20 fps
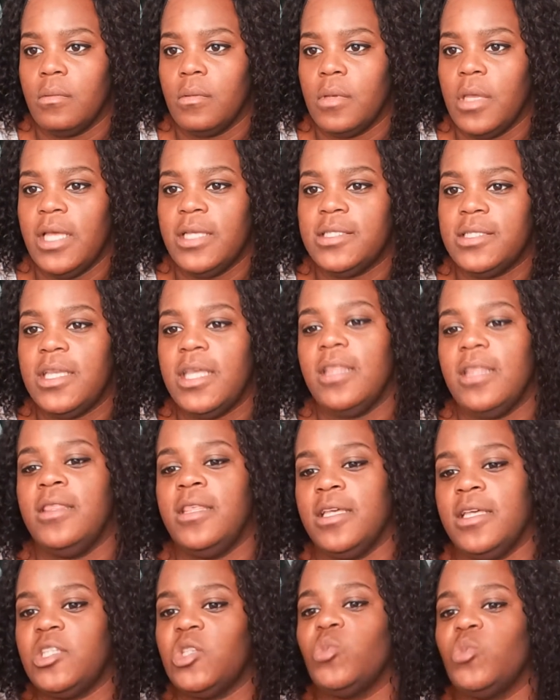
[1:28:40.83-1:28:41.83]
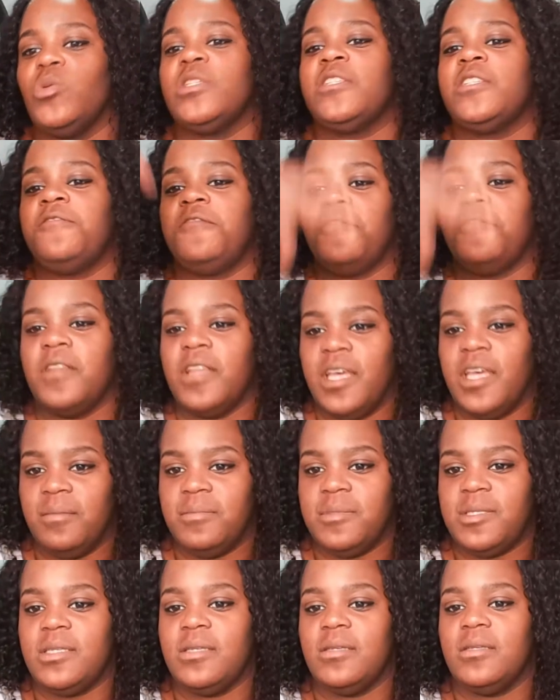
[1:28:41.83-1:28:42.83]
And see, this was
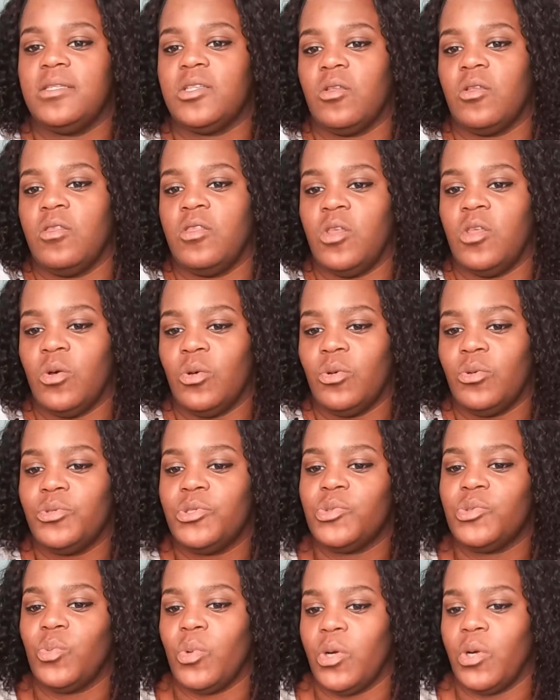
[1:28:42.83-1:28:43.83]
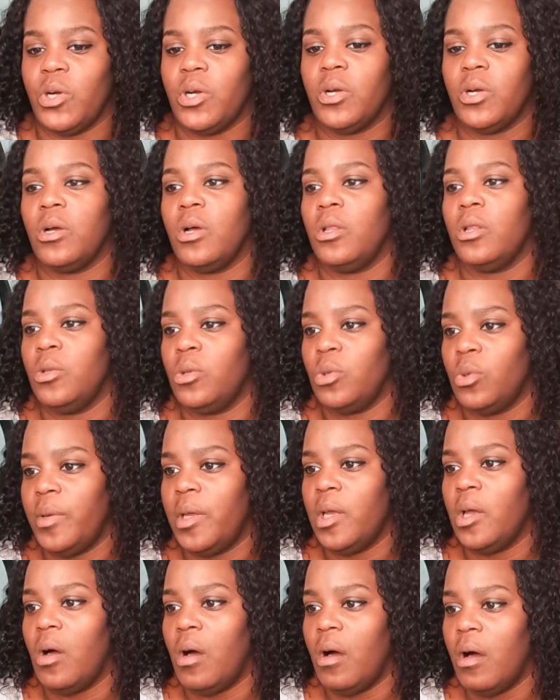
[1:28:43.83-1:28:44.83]
flipped, so those were a little
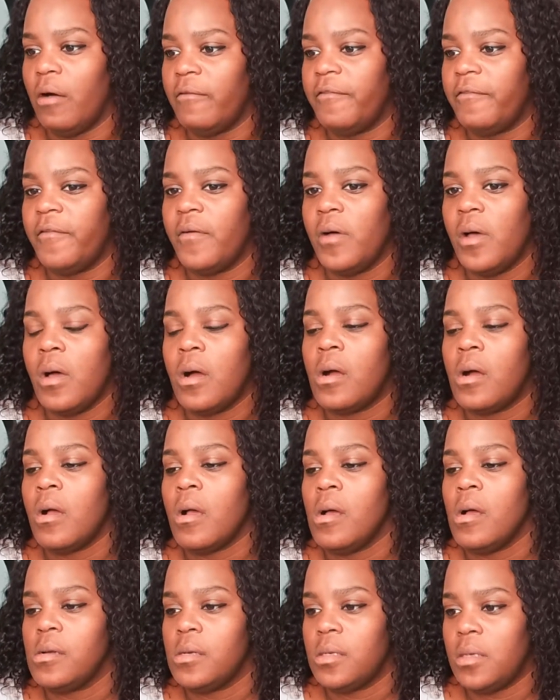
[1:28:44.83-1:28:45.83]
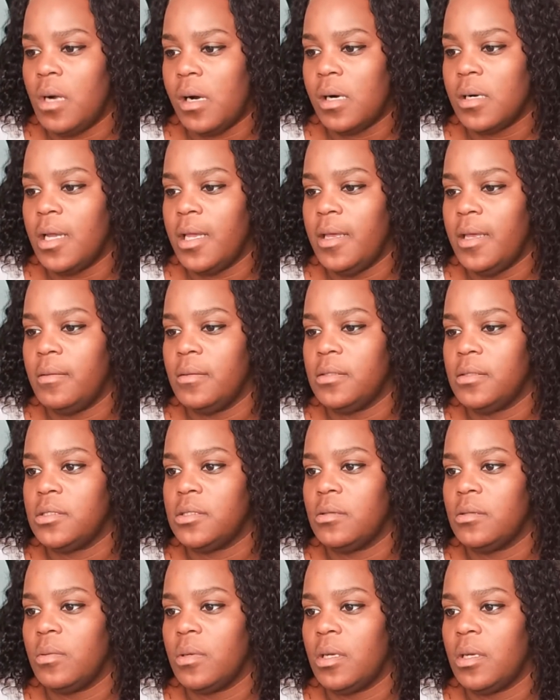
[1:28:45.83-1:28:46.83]
bit off. All right,
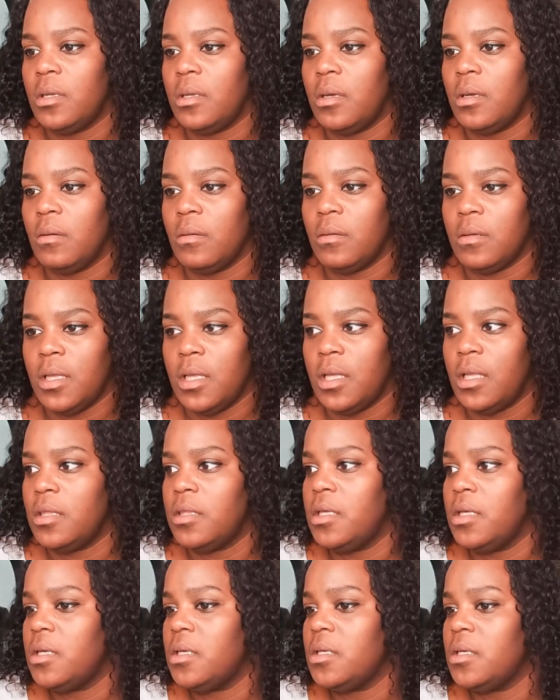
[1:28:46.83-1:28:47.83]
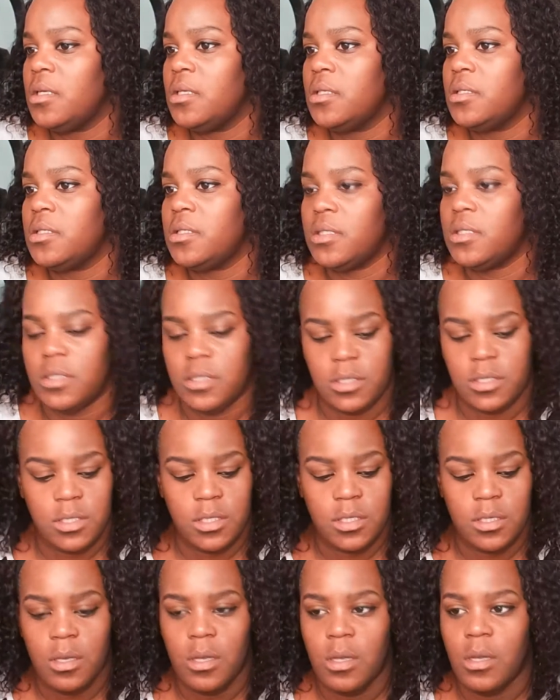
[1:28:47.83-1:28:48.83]
so we're gonna go like
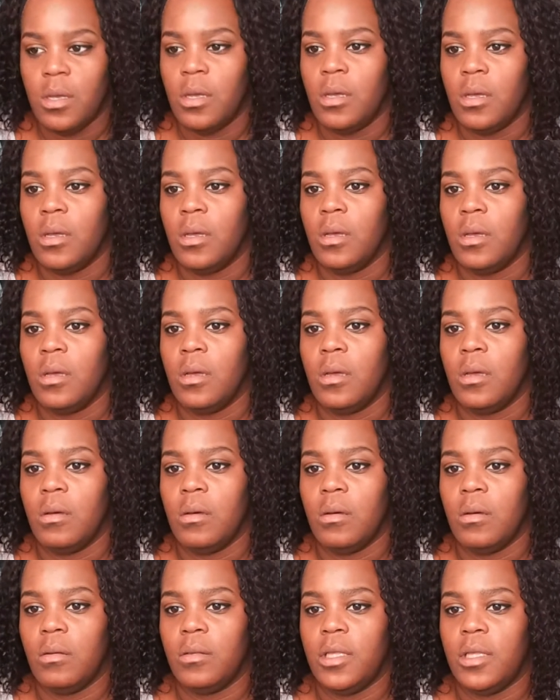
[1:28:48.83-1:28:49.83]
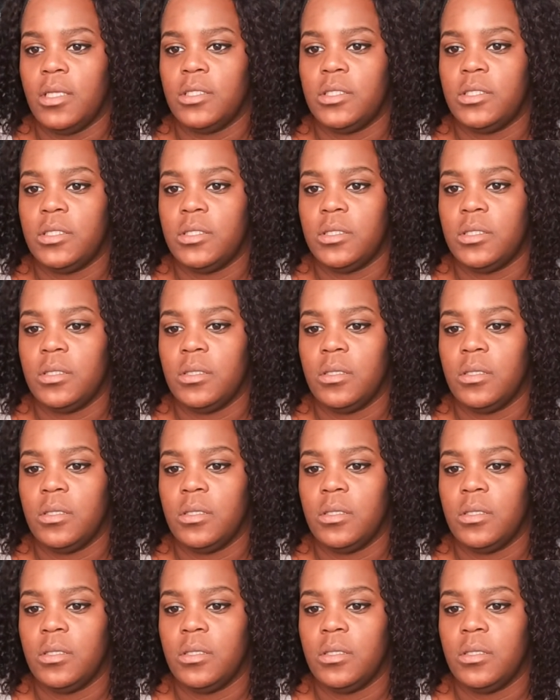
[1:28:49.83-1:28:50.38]
this. Let's.